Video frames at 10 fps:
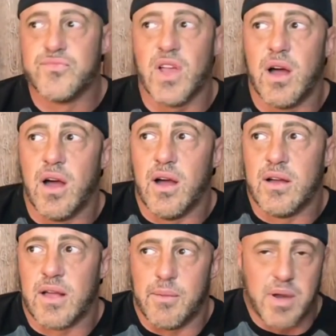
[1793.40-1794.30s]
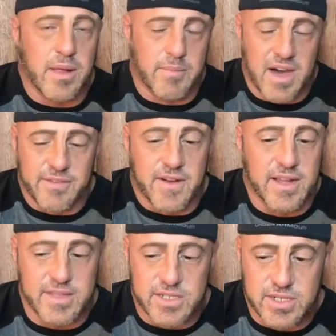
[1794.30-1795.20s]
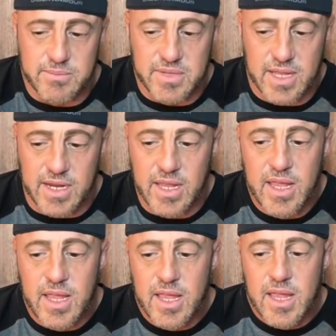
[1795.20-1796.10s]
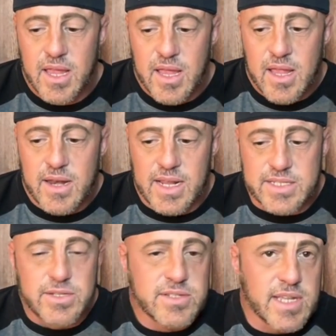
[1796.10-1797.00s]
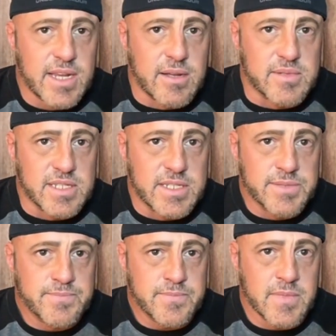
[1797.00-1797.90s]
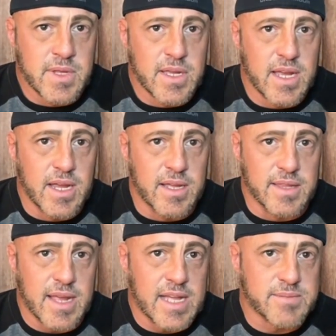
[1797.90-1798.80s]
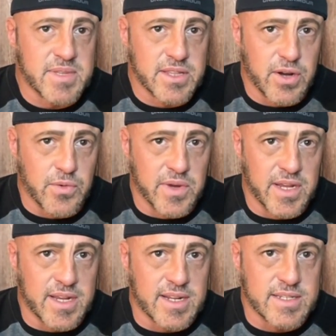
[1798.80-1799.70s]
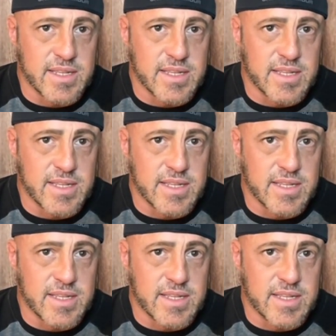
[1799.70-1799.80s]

uh, I'm probably modifying this shit, but like next Tuesday comes in and the guy's been there a week and he's